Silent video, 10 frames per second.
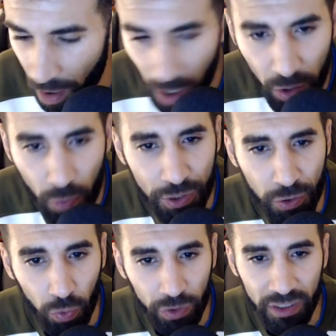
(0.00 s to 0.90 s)
I
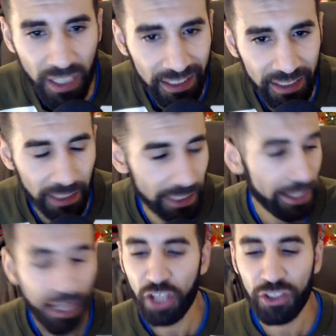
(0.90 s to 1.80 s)
always thought that
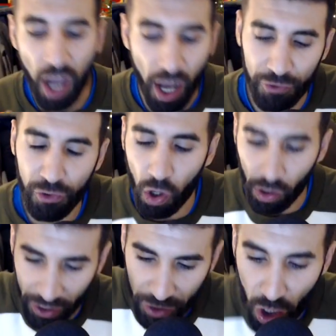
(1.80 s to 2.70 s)
tactically, to
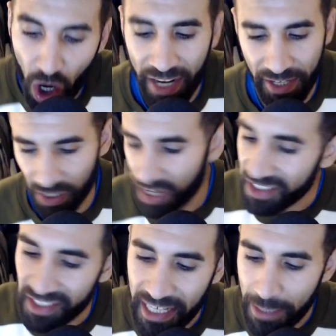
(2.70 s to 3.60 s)
unlock a tight,
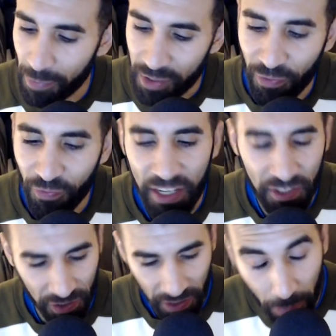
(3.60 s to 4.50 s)
deep
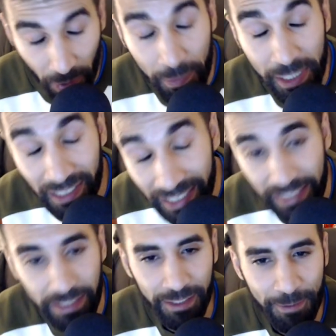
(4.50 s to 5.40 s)
defence in the Premier
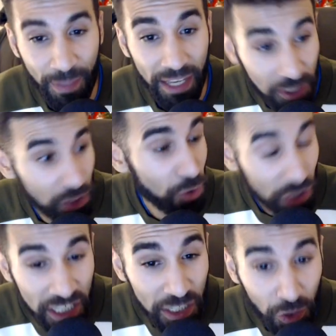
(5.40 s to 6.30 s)
League, as you
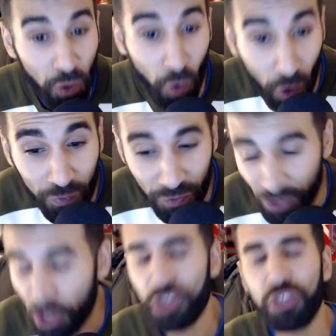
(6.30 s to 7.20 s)
see so
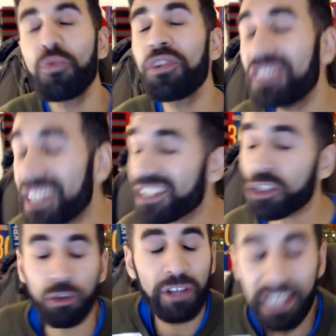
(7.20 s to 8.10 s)
often, you would need
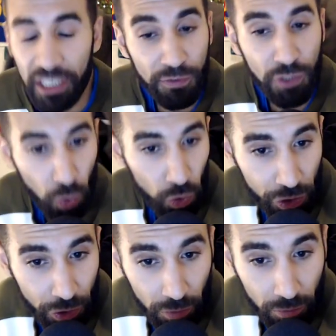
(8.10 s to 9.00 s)
a creative
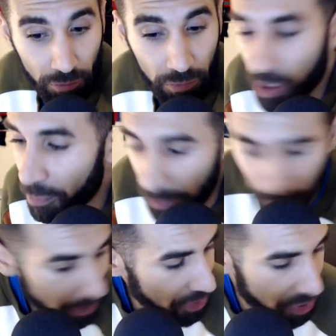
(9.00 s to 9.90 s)
source. Tell me,
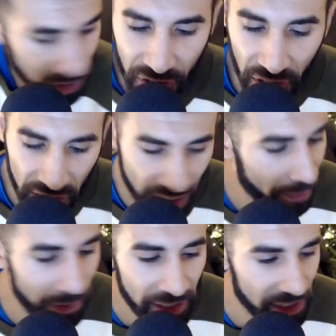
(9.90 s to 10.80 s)
Manchester City,
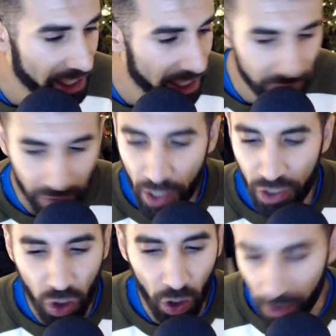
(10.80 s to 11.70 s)
how many do they have?
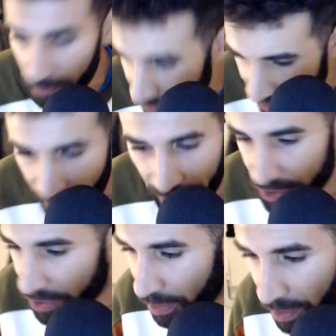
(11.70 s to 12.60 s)
Tottenham,
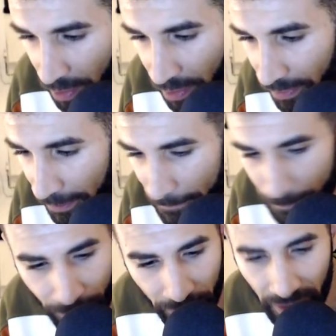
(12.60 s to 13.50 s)
Eriksen,
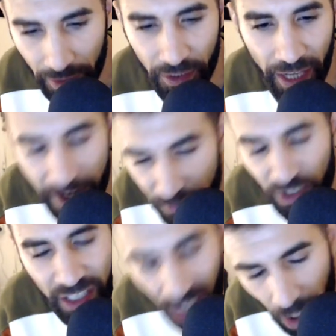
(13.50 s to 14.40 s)

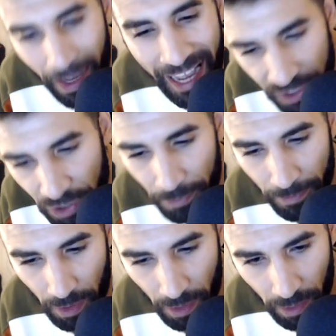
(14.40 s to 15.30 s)
Every club has them.